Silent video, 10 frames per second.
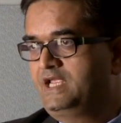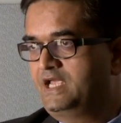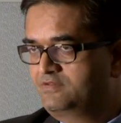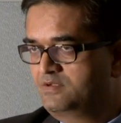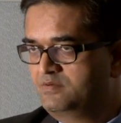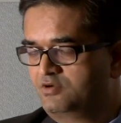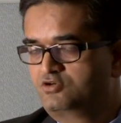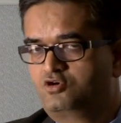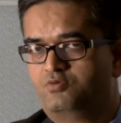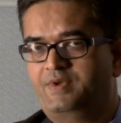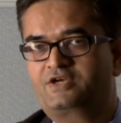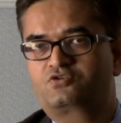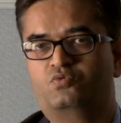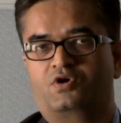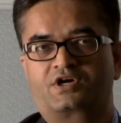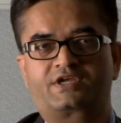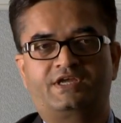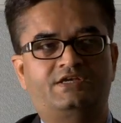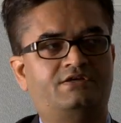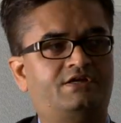have them able to go back to work
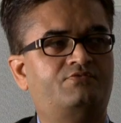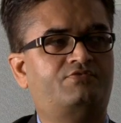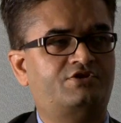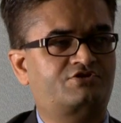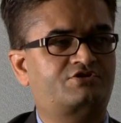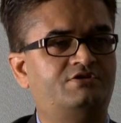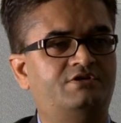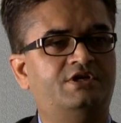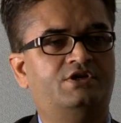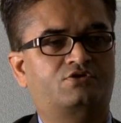and function